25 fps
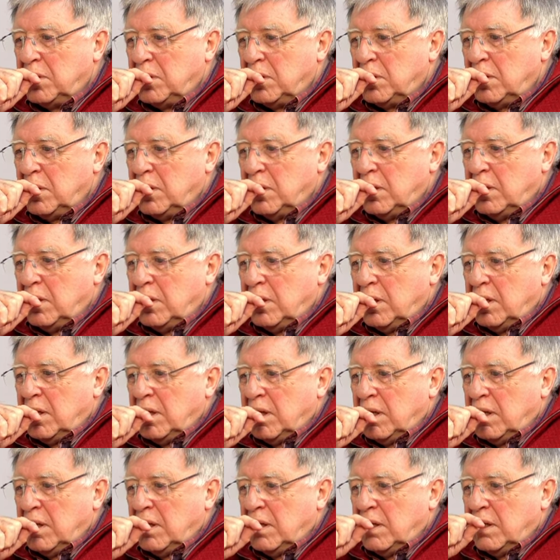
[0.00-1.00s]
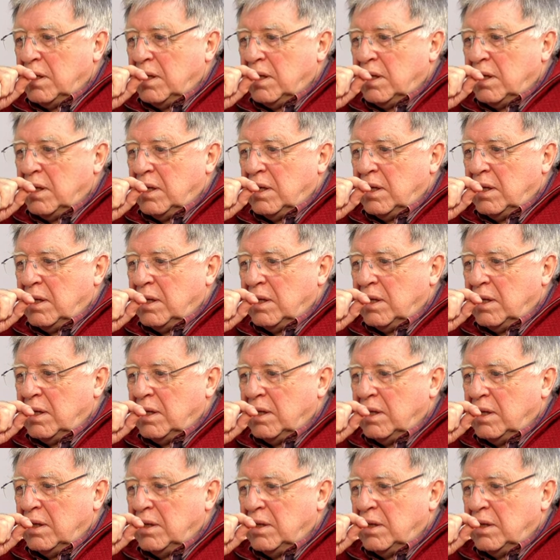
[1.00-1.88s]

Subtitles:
(silence)